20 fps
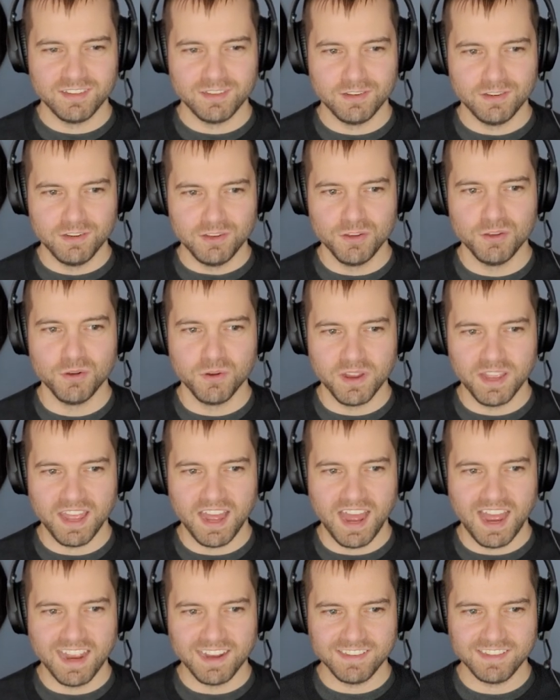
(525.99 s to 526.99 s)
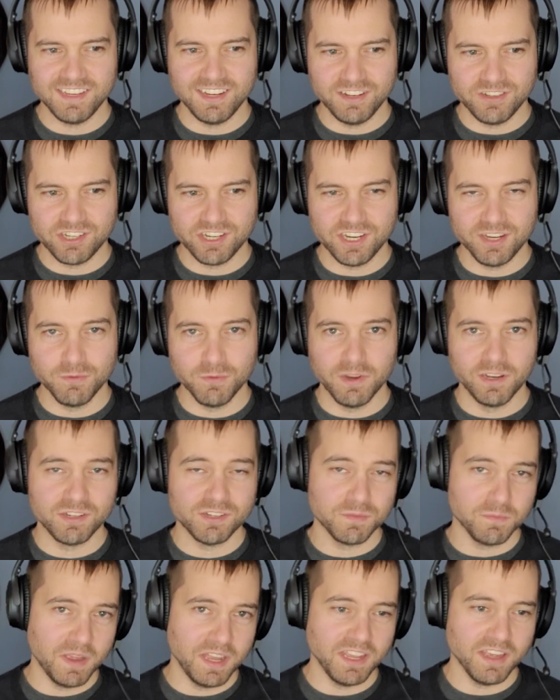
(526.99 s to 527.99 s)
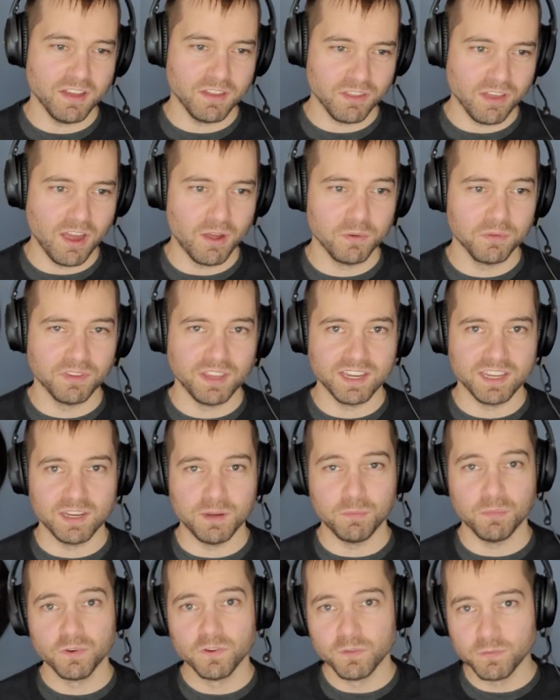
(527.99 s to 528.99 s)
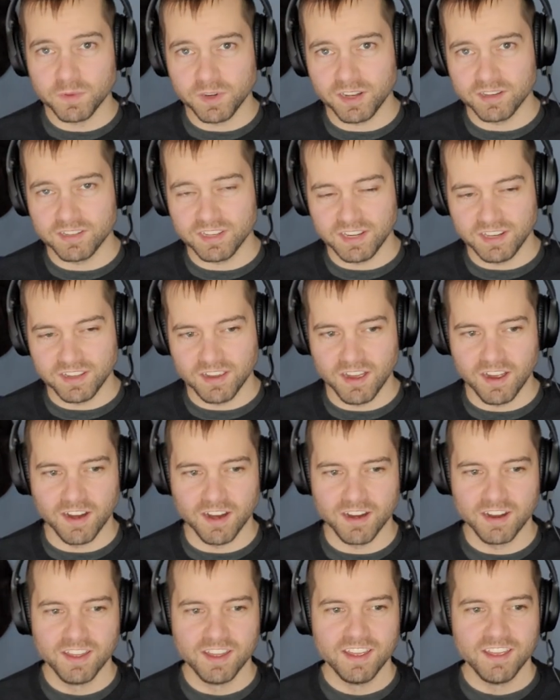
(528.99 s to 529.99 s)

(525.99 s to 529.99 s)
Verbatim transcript: new I T G, which many thought was like an improvement on D D R,